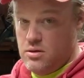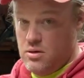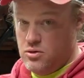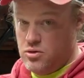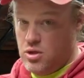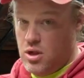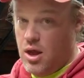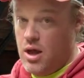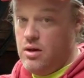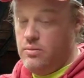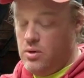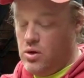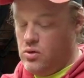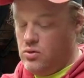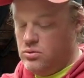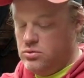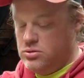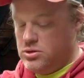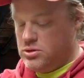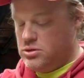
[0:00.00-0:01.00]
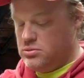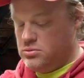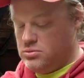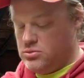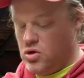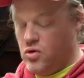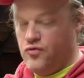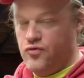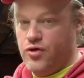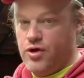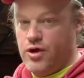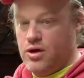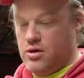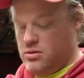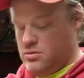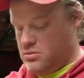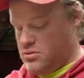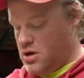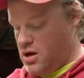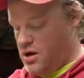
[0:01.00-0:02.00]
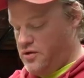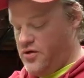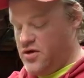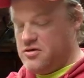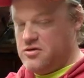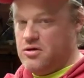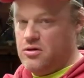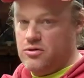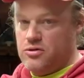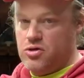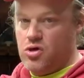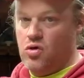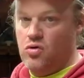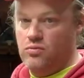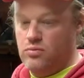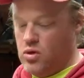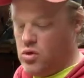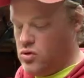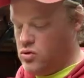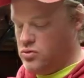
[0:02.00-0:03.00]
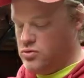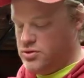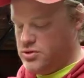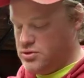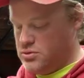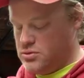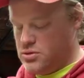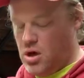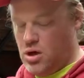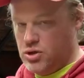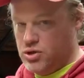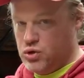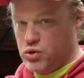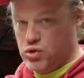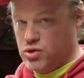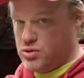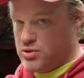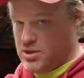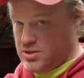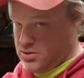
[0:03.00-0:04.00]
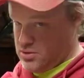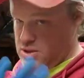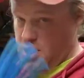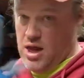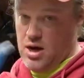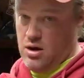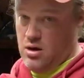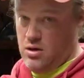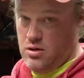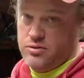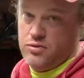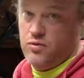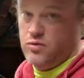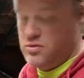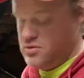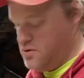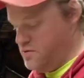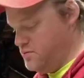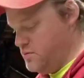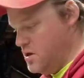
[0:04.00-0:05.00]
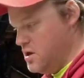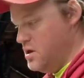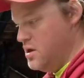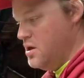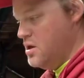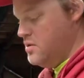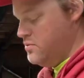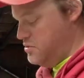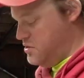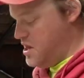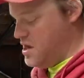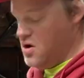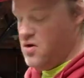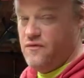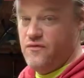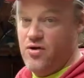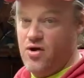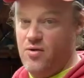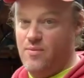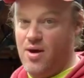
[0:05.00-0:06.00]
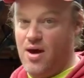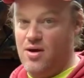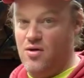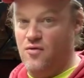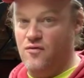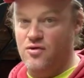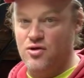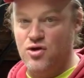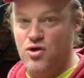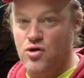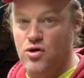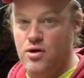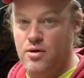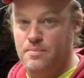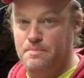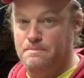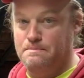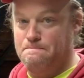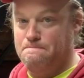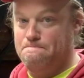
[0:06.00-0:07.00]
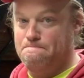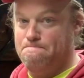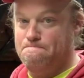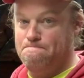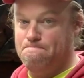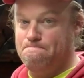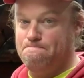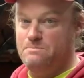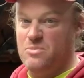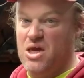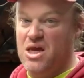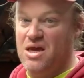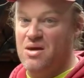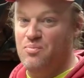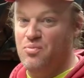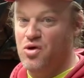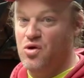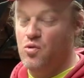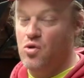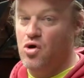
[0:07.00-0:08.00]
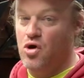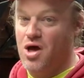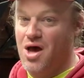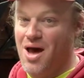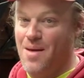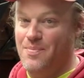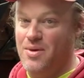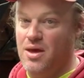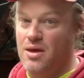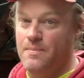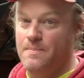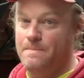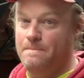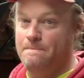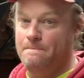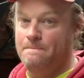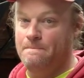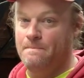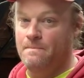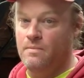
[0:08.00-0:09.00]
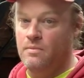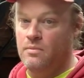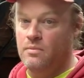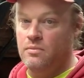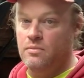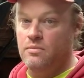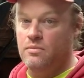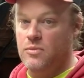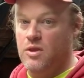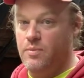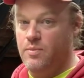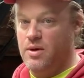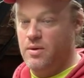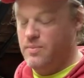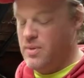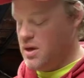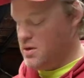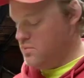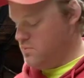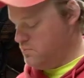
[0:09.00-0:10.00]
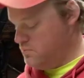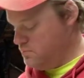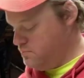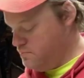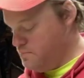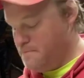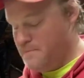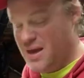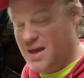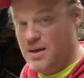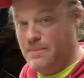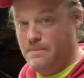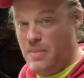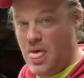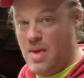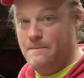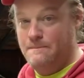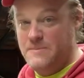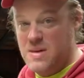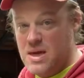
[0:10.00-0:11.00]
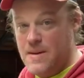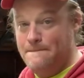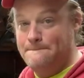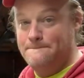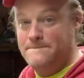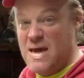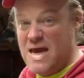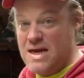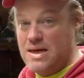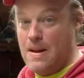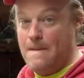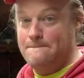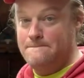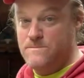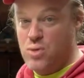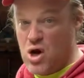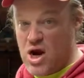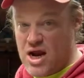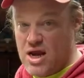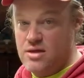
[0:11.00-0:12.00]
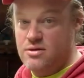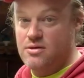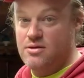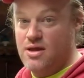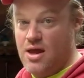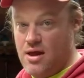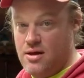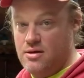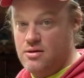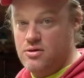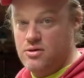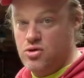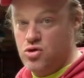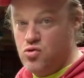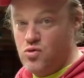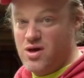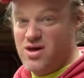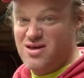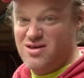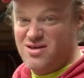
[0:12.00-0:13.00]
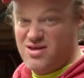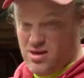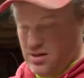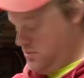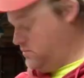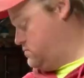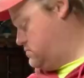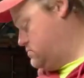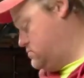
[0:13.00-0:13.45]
There's a lot of molds over there. They sell stone molds, all sorts. They've got all sorts of them. Thing over there about over in Europe, they can pretty well copy the big bait brands down in the USA.